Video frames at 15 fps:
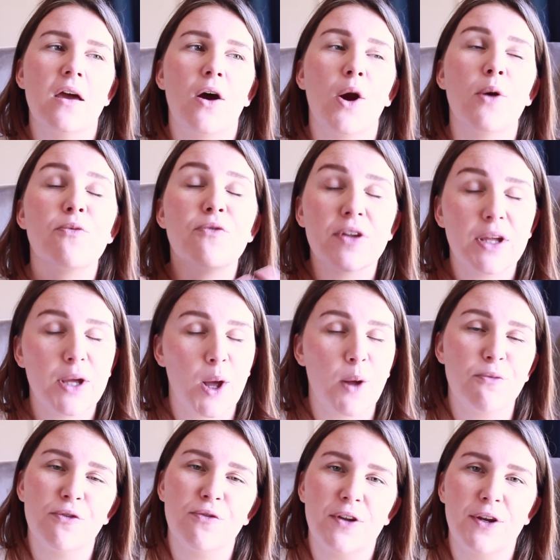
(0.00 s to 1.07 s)
hopefully
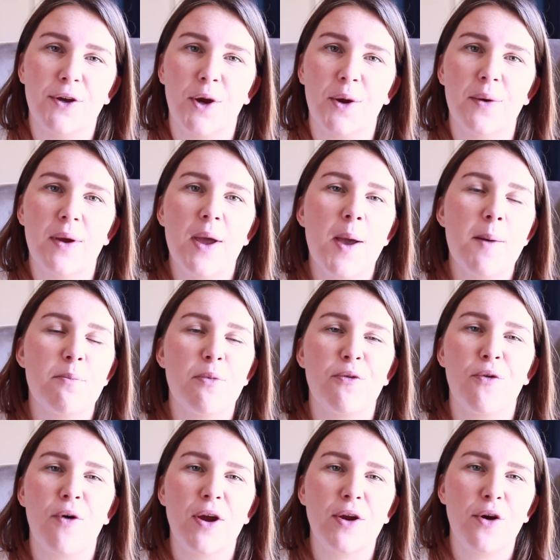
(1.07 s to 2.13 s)
helpful video
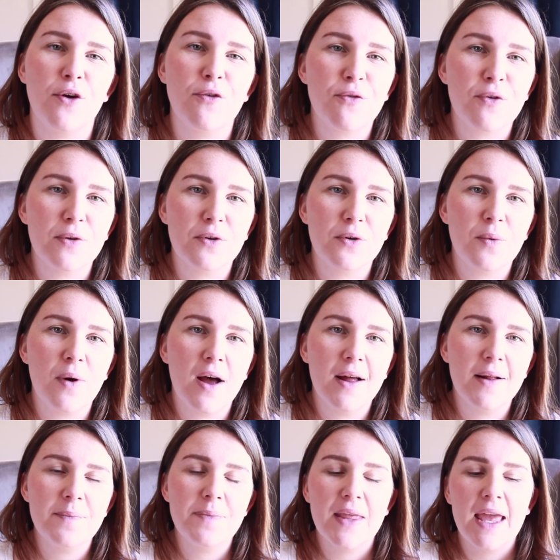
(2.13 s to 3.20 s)
before I go for a little
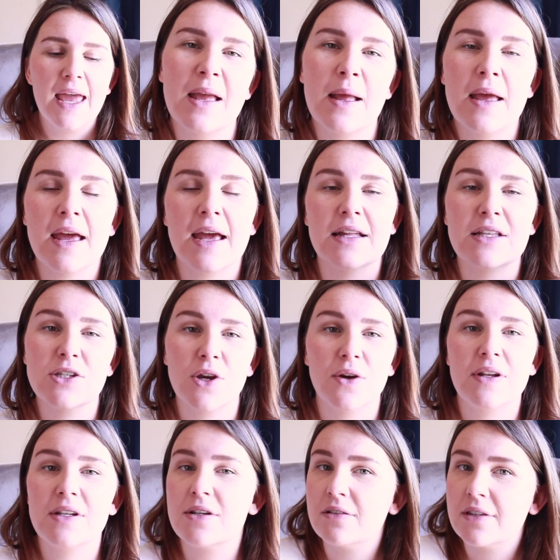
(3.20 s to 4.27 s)
while. And so
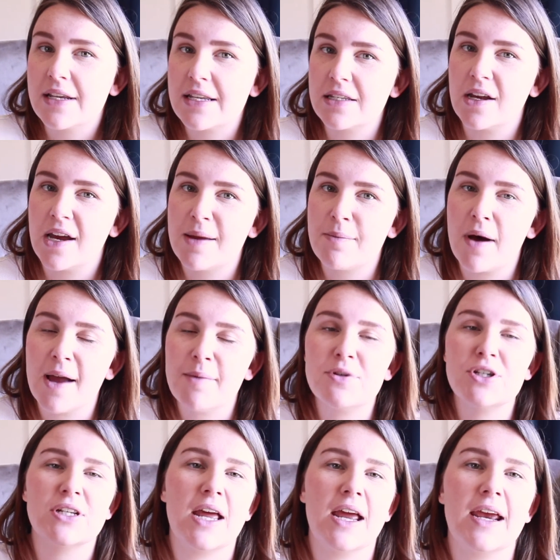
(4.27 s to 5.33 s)
until next time, I'm
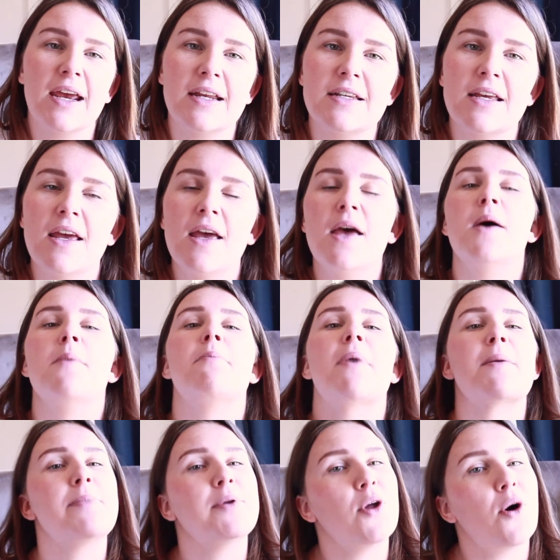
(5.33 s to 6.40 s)
Sinead.
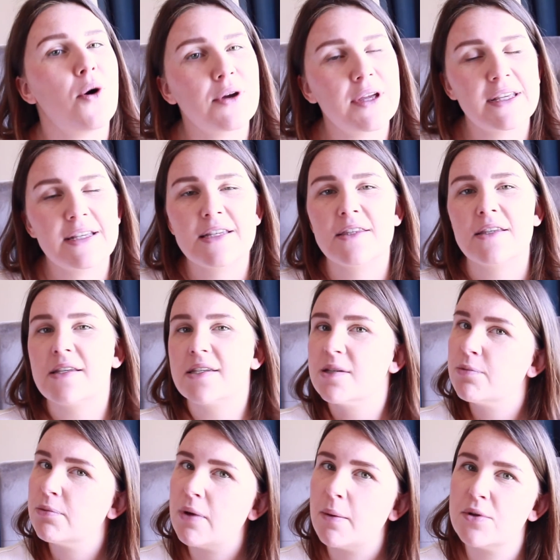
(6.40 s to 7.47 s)
My blog is
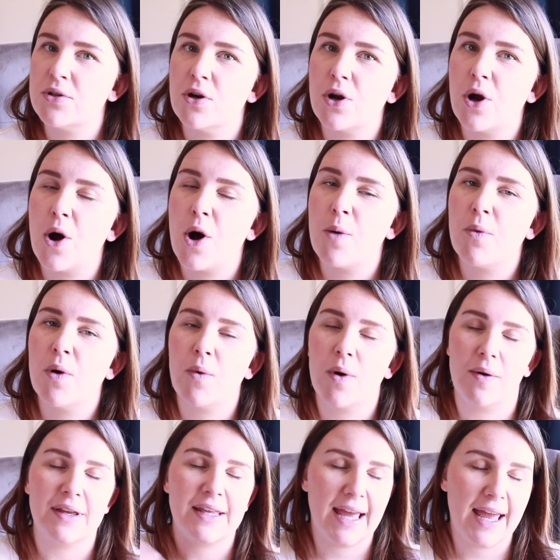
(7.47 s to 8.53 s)
thesimplemama.com,
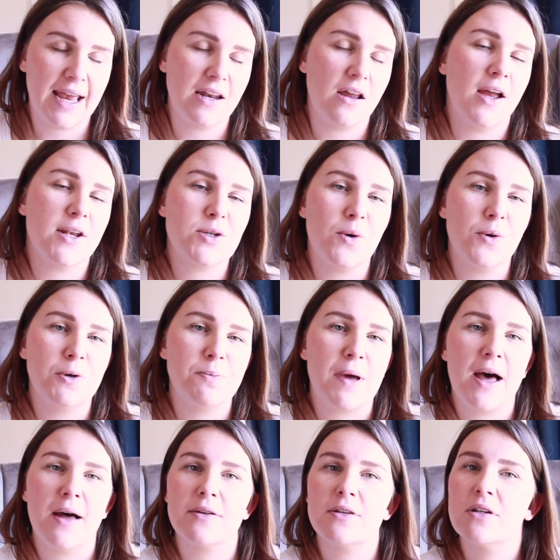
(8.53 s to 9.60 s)
where again I talk
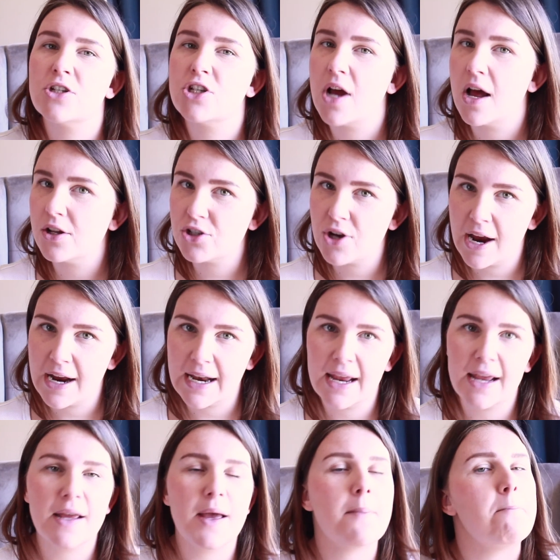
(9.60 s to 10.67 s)
about child
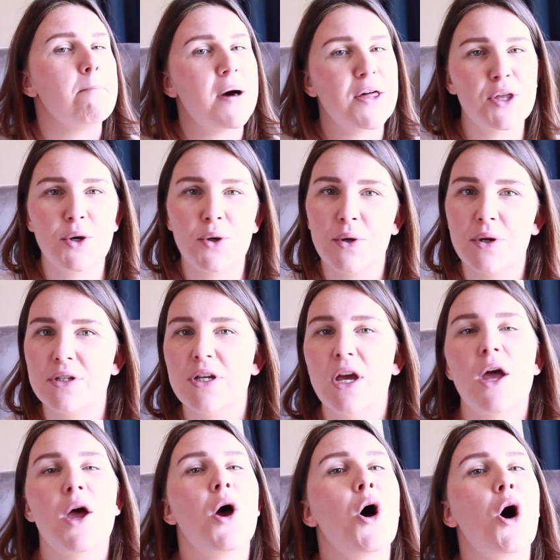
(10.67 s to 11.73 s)
training, motherhood,
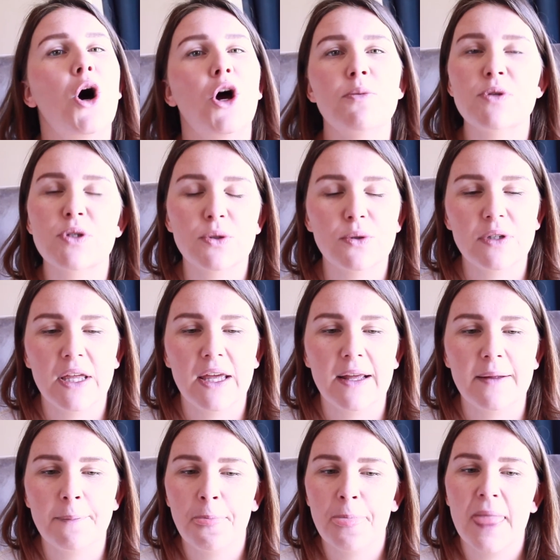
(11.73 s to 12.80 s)

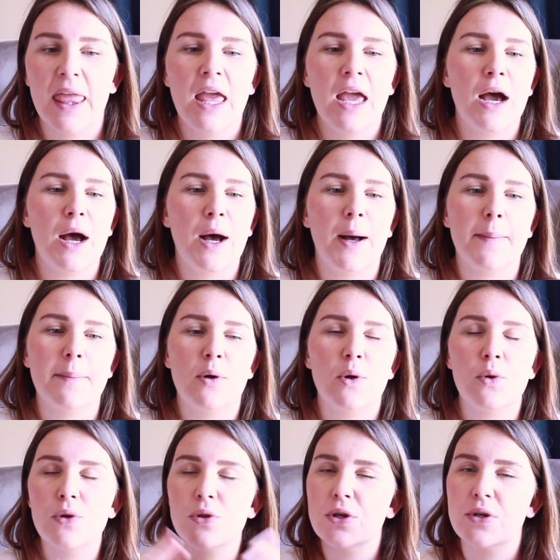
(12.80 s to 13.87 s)
homeschooling,
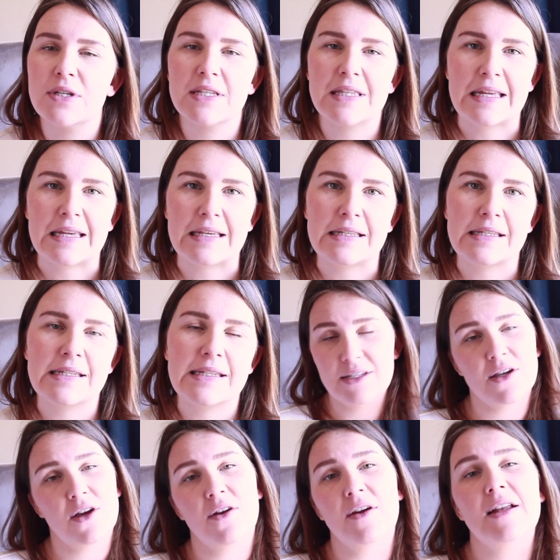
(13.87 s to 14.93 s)
all those things.
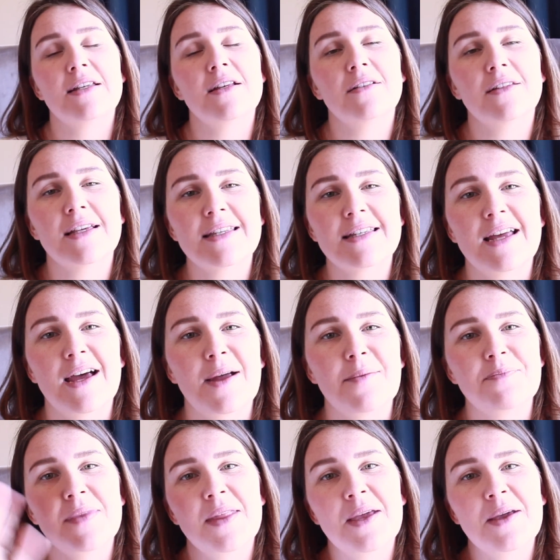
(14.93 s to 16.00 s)
So until next
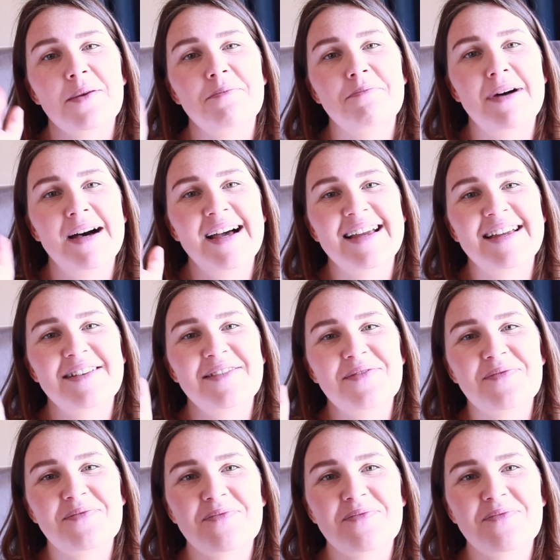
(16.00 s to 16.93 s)
time, bye.